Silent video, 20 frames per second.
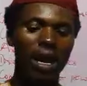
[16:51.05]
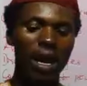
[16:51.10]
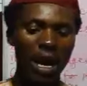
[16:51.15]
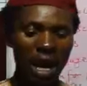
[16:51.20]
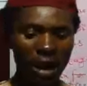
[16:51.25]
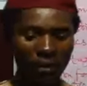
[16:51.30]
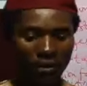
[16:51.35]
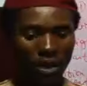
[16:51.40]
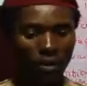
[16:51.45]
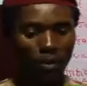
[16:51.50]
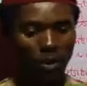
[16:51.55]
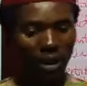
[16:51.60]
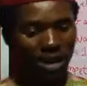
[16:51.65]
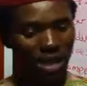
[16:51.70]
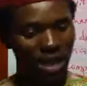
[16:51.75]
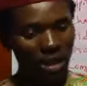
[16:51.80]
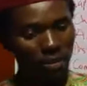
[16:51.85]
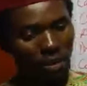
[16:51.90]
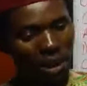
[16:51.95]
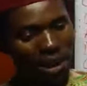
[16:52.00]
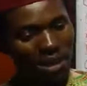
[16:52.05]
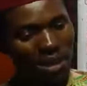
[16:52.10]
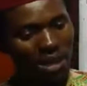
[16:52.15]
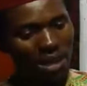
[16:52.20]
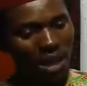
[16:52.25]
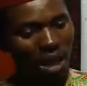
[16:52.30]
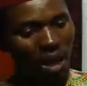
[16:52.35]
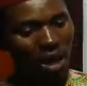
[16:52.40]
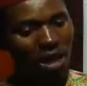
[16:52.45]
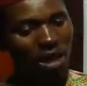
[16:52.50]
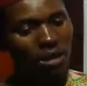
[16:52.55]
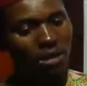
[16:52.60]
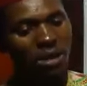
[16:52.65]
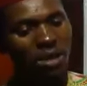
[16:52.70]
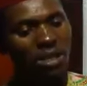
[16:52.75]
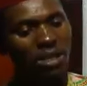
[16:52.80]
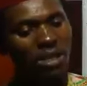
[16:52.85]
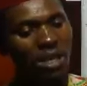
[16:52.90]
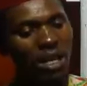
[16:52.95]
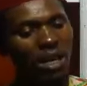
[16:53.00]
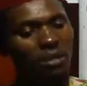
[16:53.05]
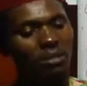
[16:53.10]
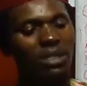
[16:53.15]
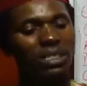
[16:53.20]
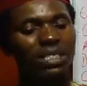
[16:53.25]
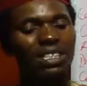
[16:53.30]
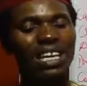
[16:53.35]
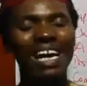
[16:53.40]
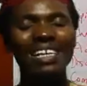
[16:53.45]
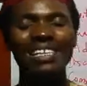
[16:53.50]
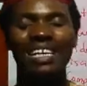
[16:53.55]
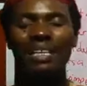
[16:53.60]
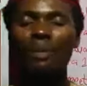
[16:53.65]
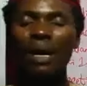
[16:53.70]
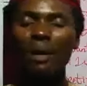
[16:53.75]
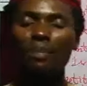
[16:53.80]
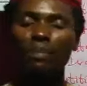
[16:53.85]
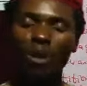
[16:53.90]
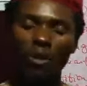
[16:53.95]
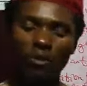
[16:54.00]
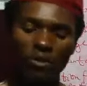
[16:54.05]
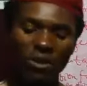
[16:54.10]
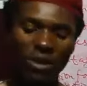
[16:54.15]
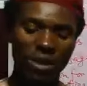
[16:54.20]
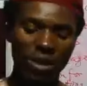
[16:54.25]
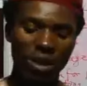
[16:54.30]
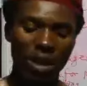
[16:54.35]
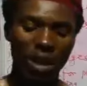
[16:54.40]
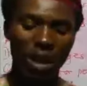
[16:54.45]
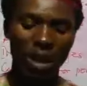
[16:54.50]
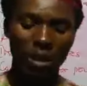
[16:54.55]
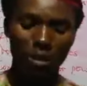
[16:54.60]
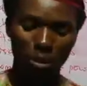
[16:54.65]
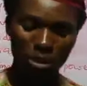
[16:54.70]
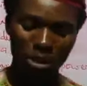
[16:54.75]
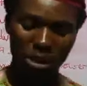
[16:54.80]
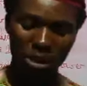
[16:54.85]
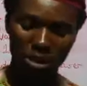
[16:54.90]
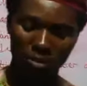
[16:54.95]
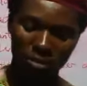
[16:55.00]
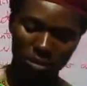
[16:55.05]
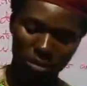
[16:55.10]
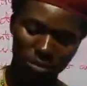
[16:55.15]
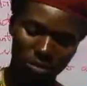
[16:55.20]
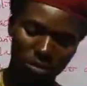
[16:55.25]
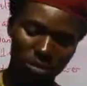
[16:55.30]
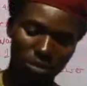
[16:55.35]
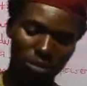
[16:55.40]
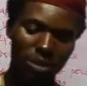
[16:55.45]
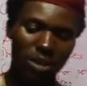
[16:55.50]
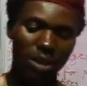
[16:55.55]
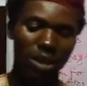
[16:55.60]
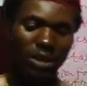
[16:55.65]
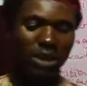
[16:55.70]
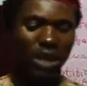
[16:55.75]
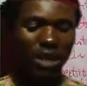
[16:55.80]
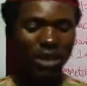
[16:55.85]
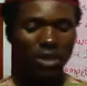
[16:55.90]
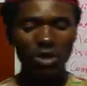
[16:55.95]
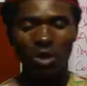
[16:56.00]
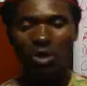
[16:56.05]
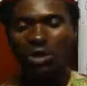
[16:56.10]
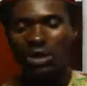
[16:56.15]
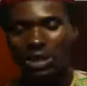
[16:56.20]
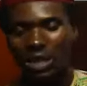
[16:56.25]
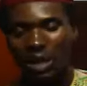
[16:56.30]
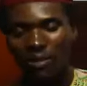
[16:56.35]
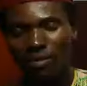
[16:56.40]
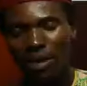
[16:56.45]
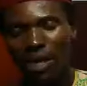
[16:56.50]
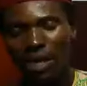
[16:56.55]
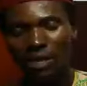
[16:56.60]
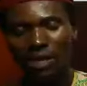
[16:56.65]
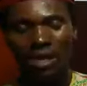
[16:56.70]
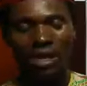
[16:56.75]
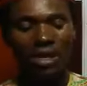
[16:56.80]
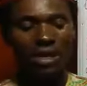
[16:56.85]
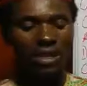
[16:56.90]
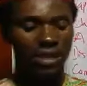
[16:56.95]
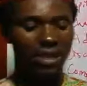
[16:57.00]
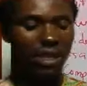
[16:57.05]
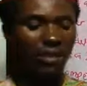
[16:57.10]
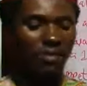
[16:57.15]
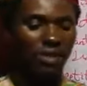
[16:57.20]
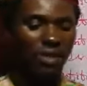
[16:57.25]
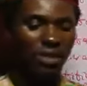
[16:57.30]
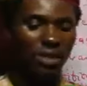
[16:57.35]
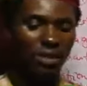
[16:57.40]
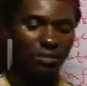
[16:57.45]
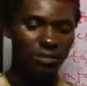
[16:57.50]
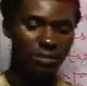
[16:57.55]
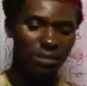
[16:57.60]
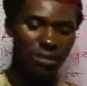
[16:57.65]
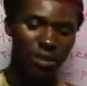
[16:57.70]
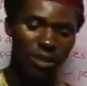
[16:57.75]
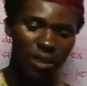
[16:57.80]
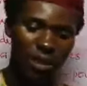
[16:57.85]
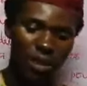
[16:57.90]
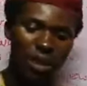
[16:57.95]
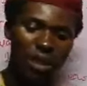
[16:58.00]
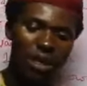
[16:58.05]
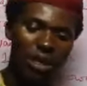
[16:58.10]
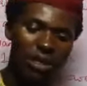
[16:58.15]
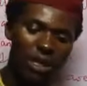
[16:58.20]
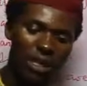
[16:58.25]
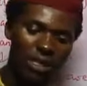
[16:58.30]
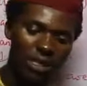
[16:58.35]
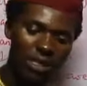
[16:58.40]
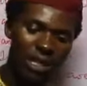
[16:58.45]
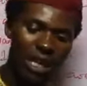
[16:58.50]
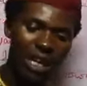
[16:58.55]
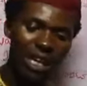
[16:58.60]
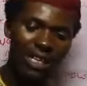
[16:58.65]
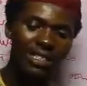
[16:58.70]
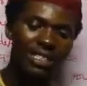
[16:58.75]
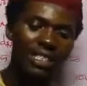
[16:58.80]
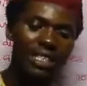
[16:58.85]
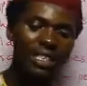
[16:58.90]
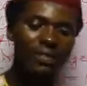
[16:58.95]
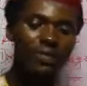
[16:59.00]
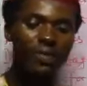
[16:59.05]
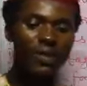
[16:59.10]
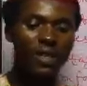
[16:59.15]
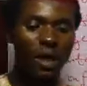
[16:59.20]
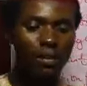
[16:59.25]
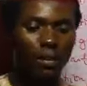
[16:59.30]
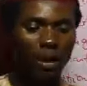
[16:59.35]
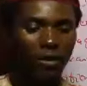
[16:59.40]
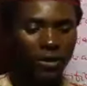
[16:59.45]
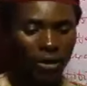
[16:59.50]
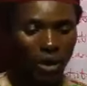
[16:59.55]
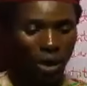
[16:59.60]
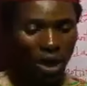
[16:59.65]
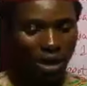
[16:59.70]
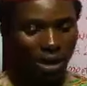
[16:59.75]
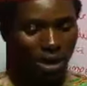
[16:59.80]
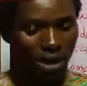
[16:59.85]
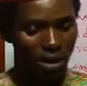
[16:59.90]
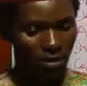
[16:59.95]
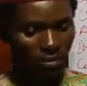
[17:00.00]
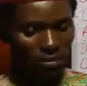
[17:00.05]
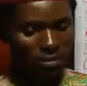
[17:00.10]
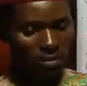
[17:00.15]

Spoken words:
Every participant in the economic system is guided by profit motive. There is no selfless service. There is guaranteed freedom of choice.